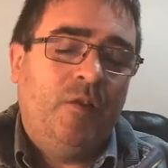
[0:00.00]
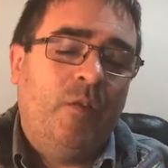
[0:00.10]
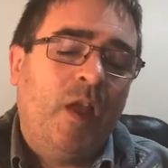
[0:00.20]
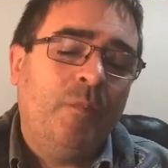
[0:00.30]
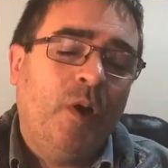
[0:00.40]

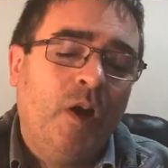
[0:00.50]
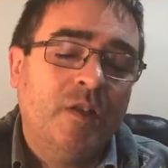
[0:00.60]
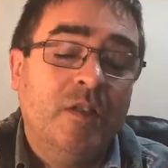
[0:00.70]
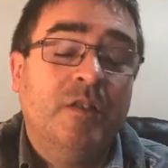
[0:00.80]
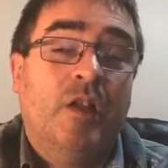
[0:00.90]
You know, that
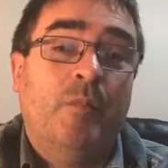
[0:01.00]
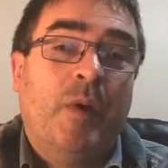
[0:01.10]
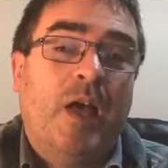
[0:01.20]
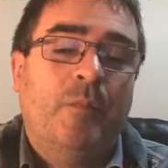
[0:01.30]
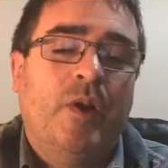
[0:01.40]
person's
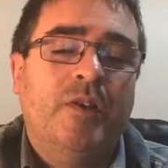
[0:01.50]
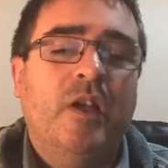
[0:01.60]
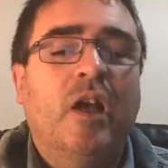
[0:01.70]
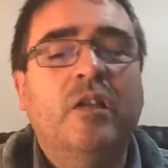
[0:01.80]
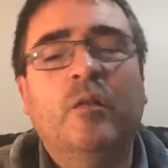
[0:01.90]
not a bad
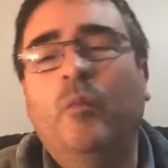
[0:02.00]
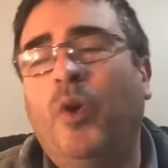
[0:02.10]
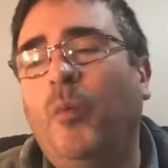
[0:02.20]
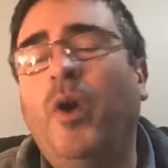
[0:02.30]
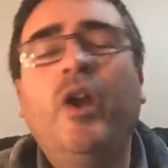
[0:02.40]
person. Oh,
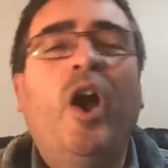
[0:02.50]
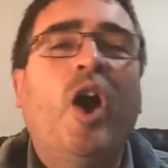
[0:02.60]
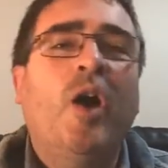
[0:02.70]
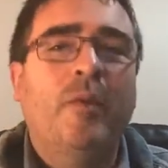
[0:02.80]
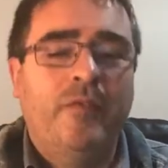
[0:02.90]
what
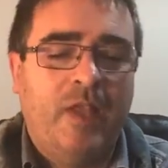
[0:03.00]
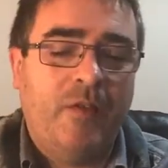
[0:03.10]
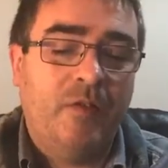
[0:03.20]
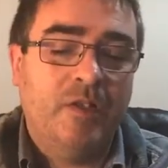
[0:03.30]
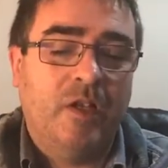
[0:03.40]
harm
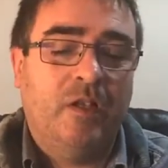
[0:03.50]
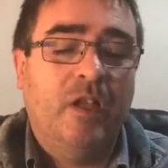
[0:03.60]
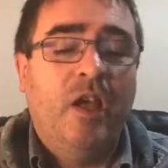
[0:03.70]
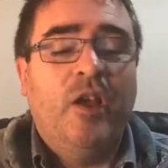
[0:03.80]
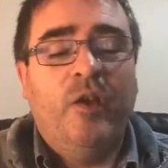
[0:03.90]
have they ever
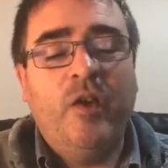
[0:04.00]
done?